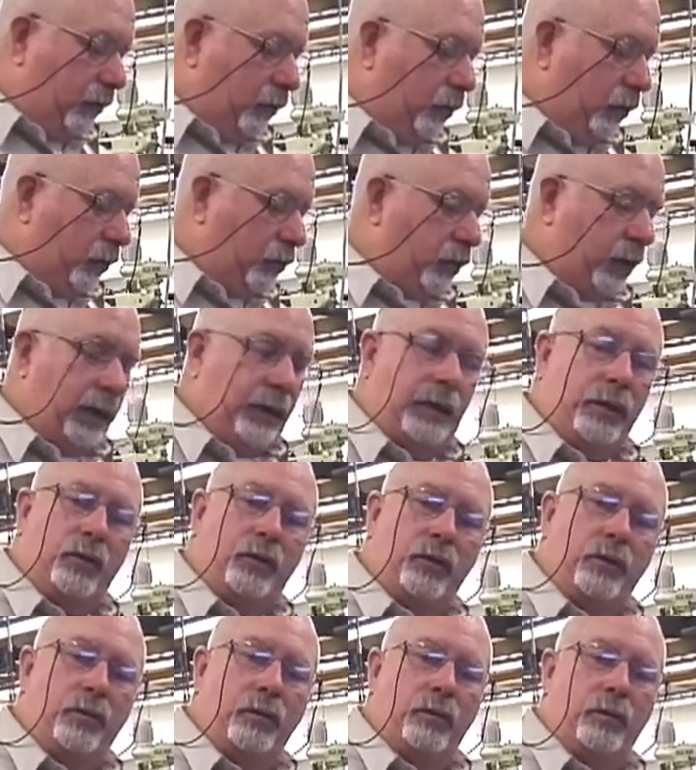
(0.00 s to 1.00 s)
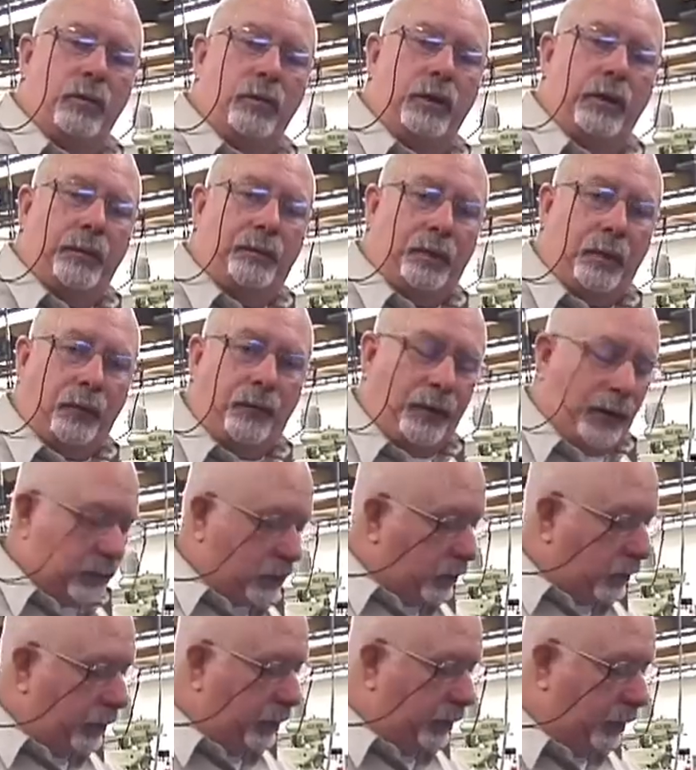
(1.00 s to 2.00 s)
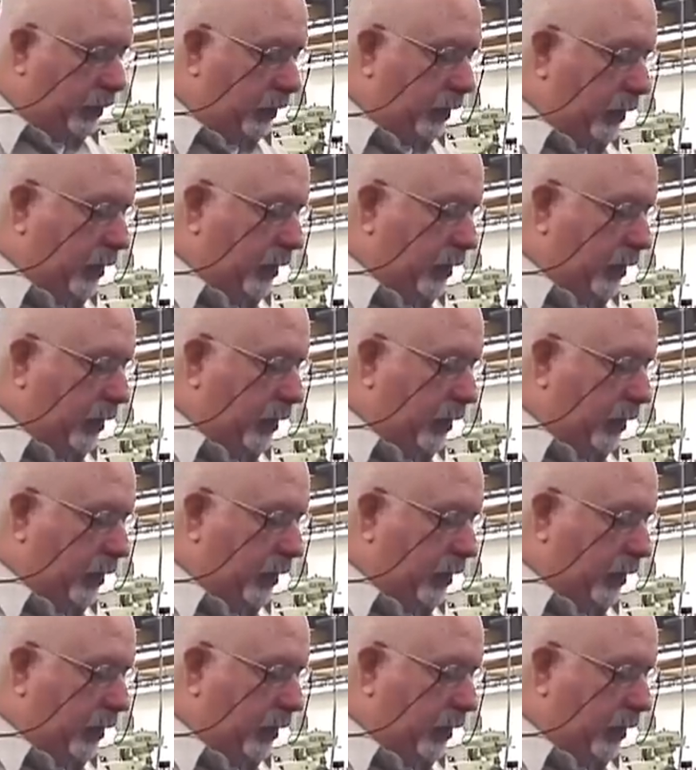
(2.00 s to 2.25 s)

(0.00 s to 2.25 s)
We're trying to do it professionally